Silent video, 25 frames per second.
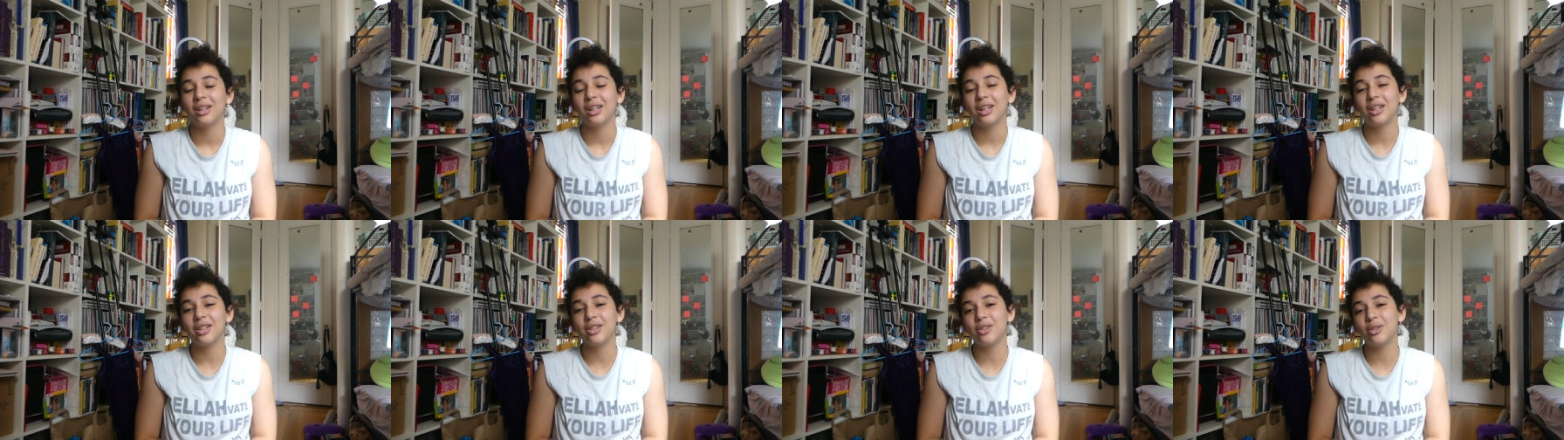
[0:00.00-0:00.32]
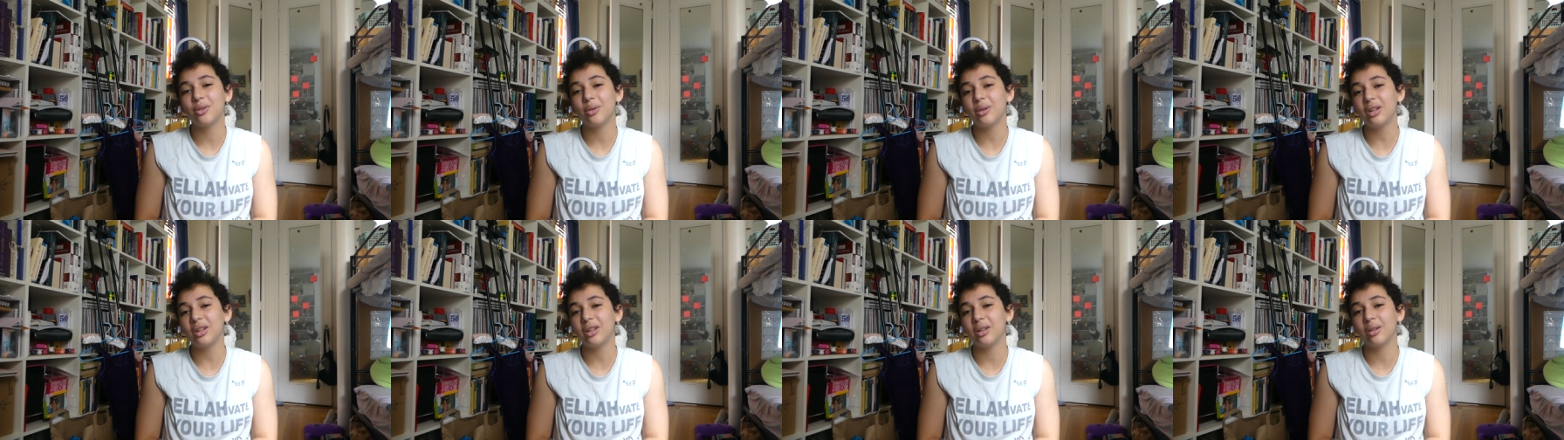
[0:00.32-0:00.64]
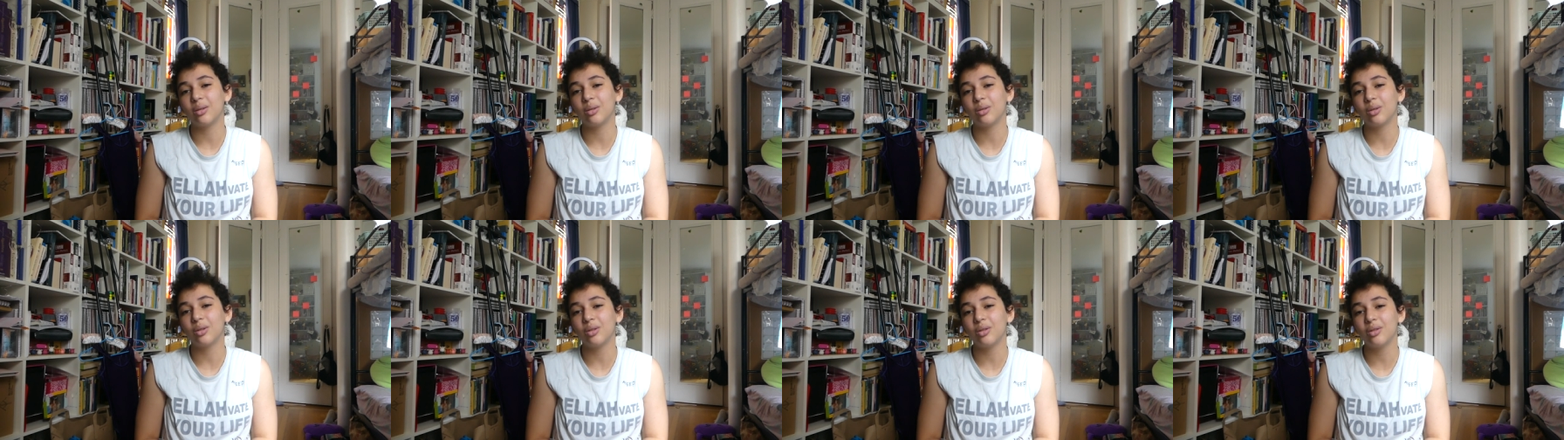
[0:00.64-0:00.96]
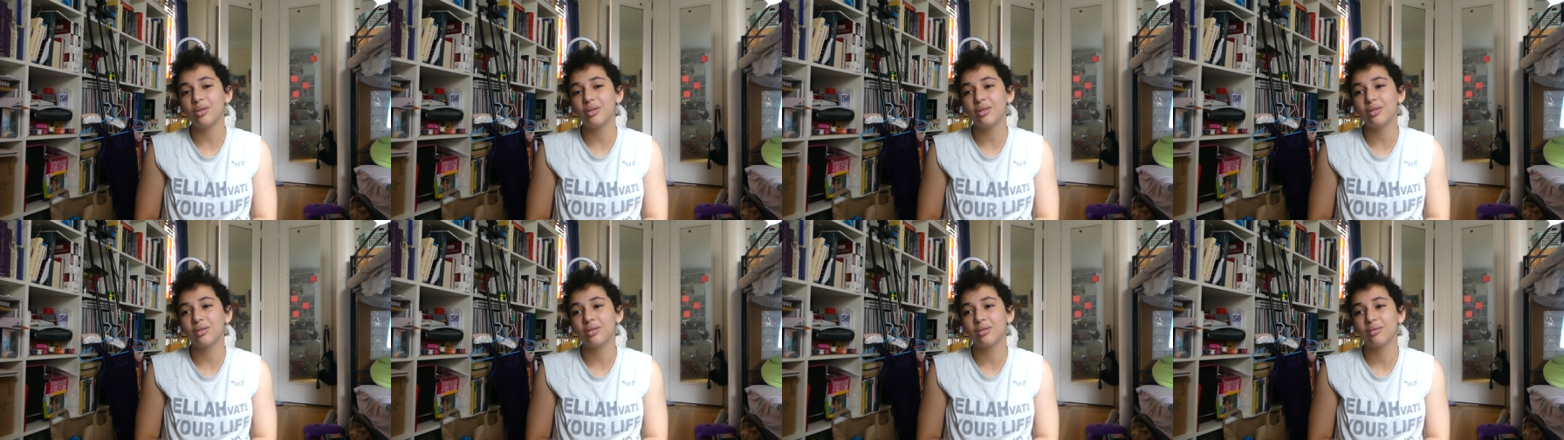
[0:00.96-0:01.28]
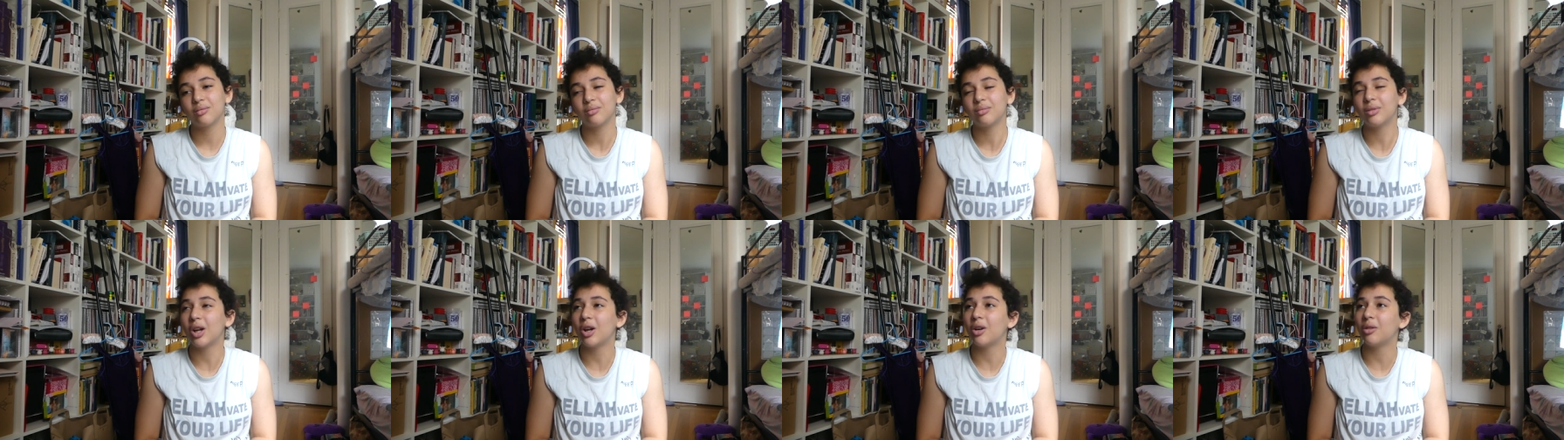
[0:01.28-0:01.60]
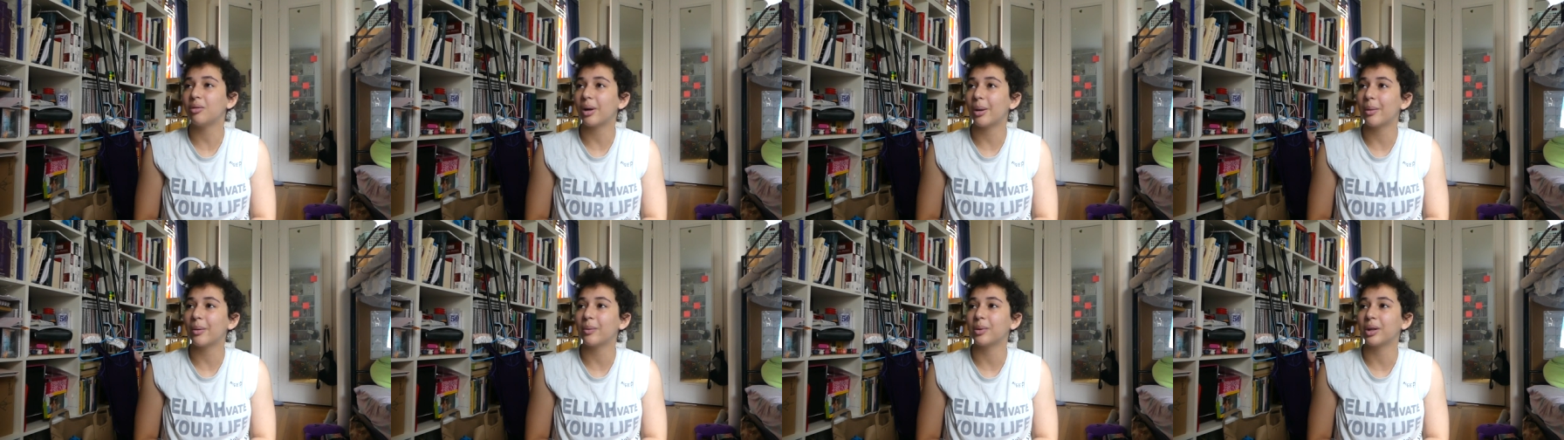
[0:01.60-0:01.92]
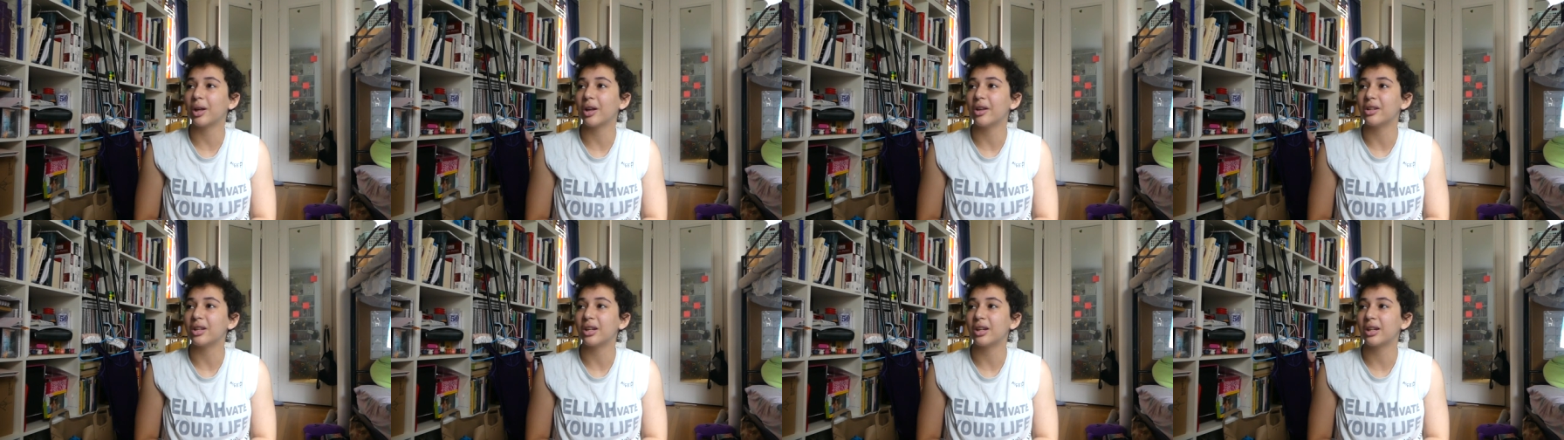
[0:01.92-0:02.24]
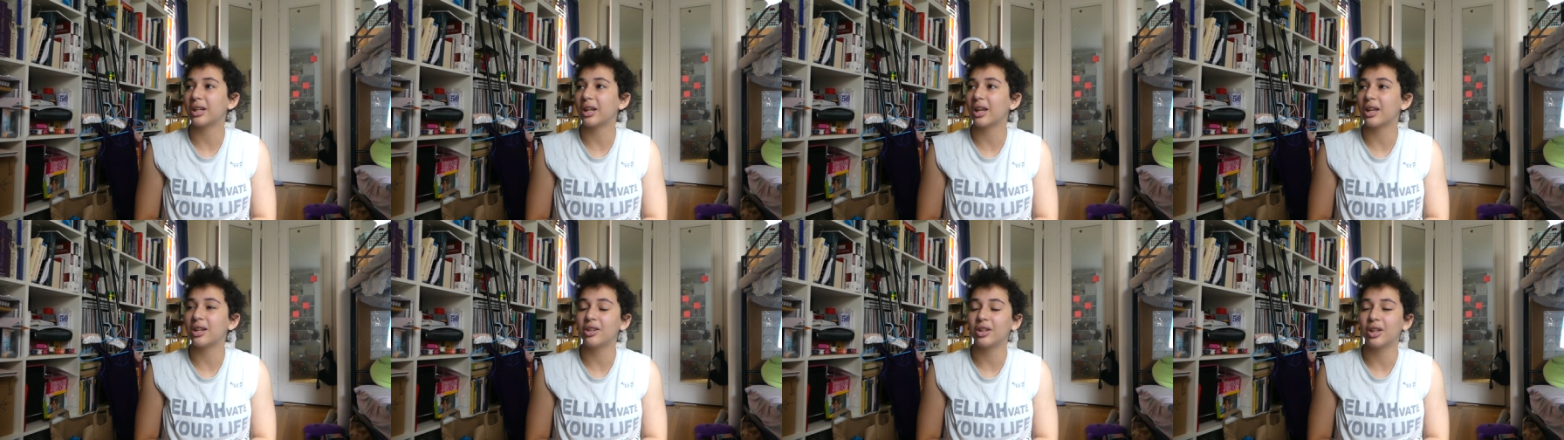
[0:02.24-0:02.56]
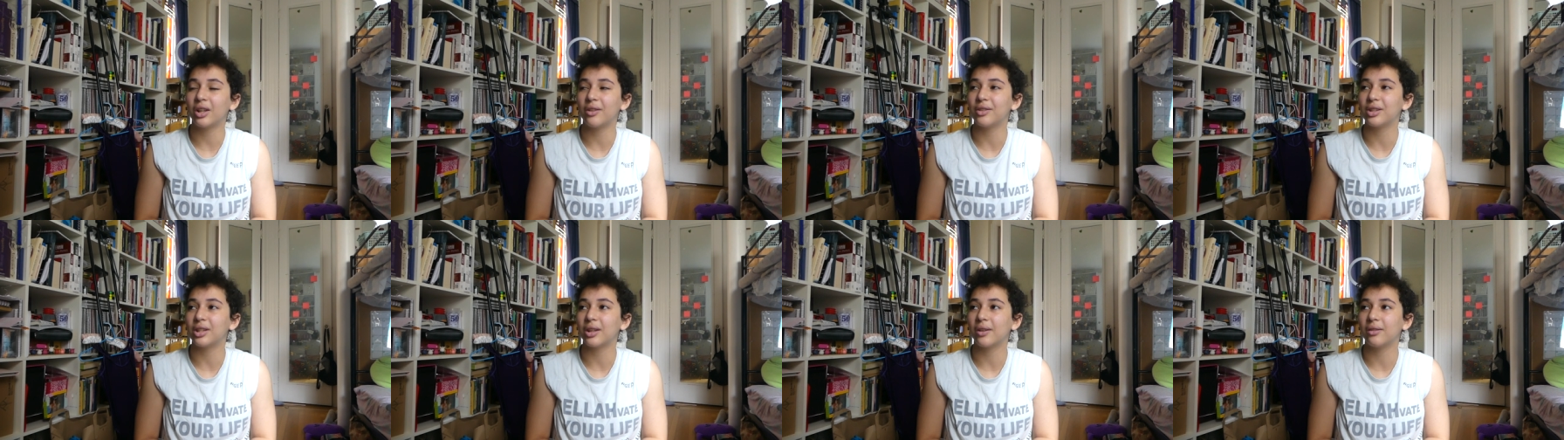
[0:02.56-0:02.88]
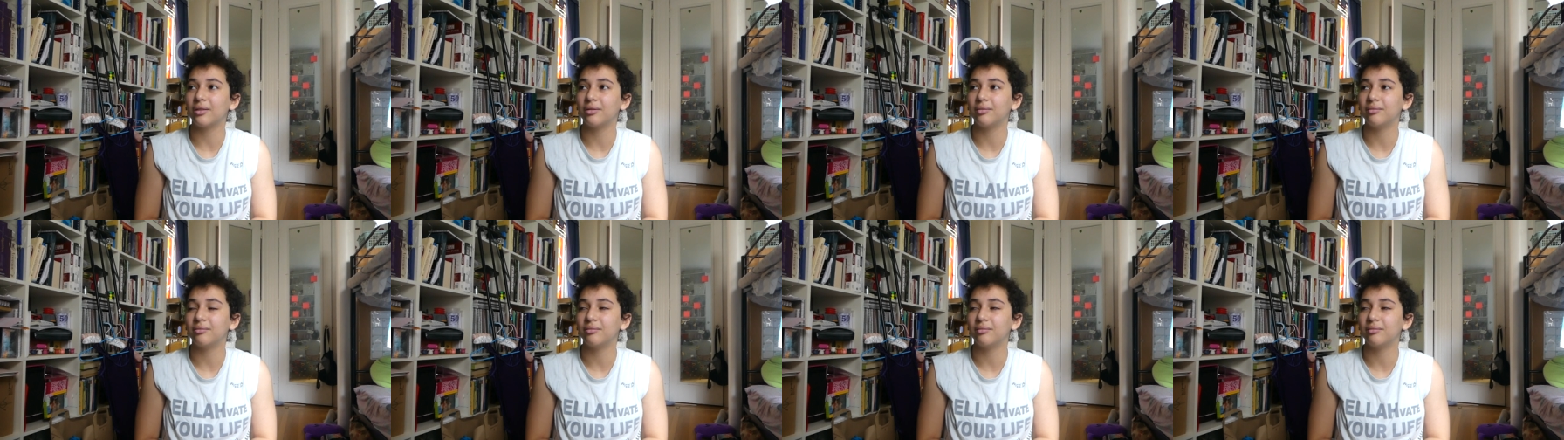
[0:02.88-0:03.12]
Enjoy the little goals. No, I'm gonna be honest, I didn't get into level 7.